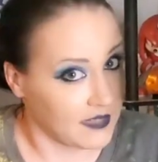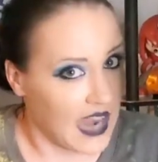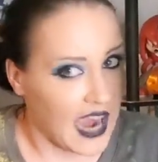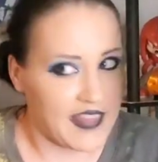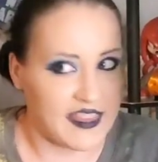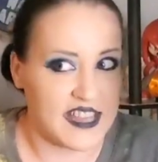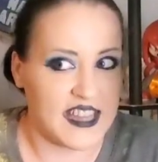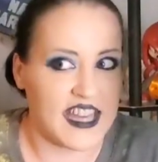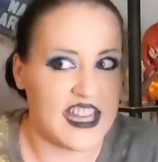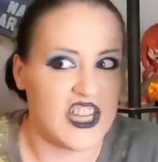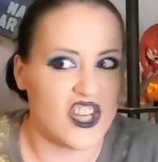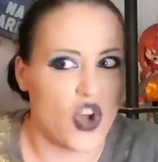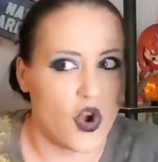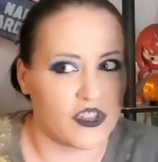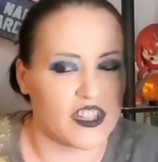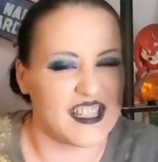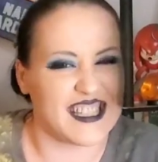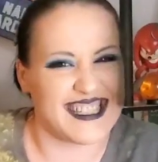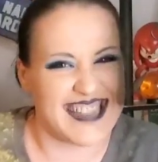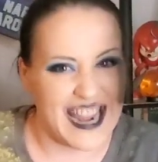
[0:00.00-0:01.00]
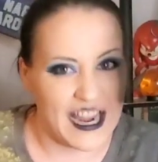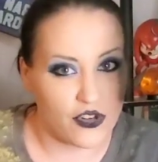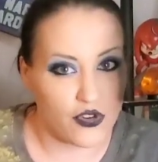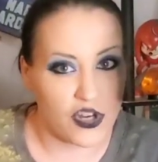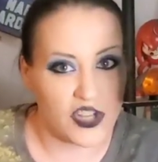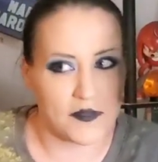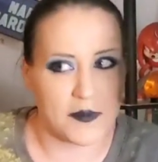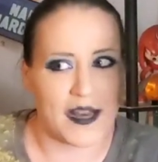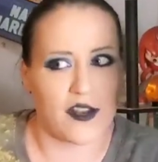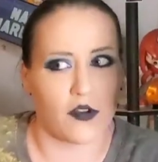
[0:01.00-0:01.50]
I think that he knows it's
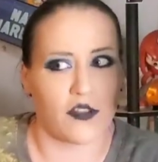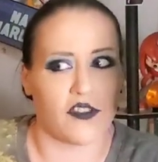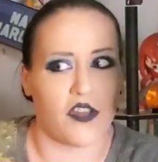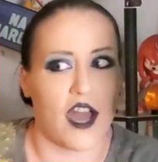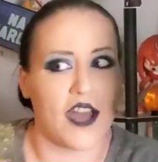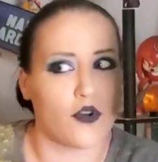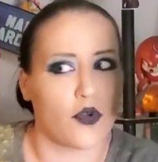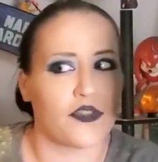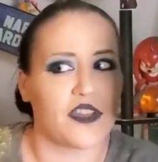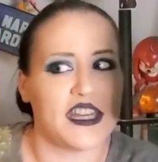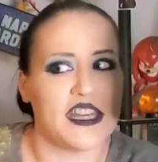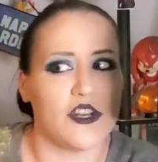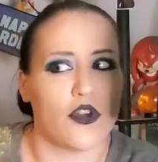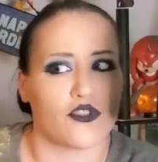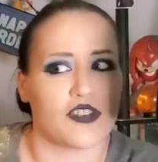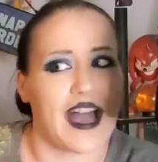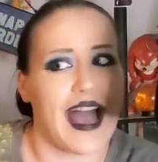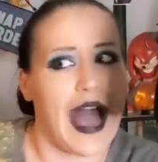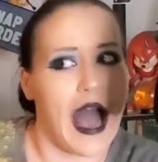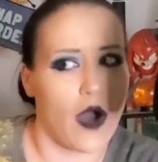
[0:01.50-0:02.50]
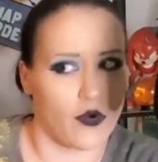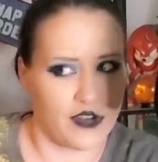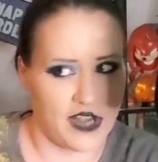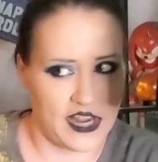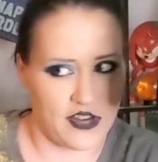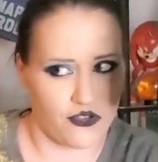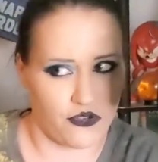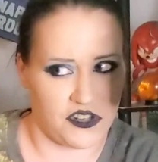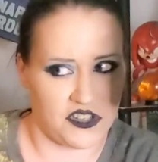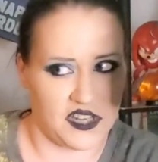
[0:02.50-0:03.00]
dangerous, but I don't think he knows how
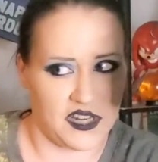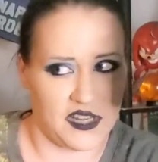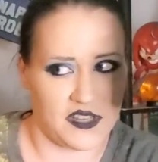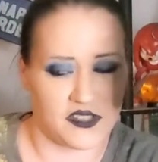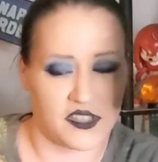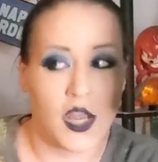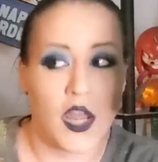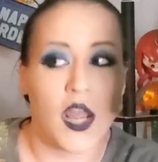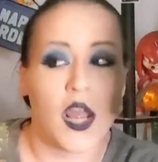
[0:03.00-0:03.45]
dangerous it is.